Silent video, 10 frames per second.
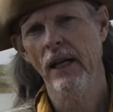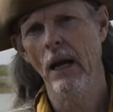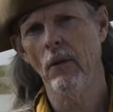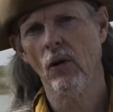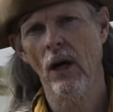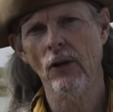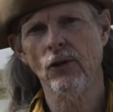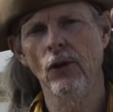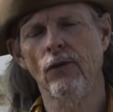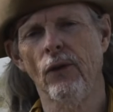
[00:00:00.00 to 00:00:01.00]
came across
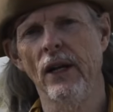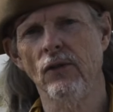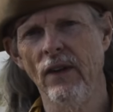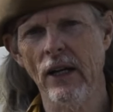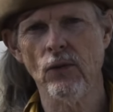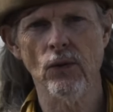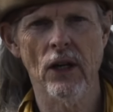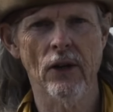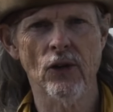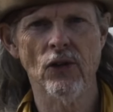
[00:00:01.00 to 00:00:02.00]
two French vessels
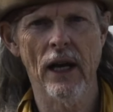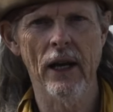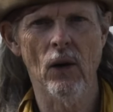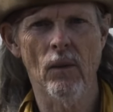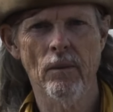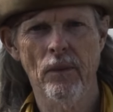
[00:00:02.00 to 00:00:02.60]
under sail,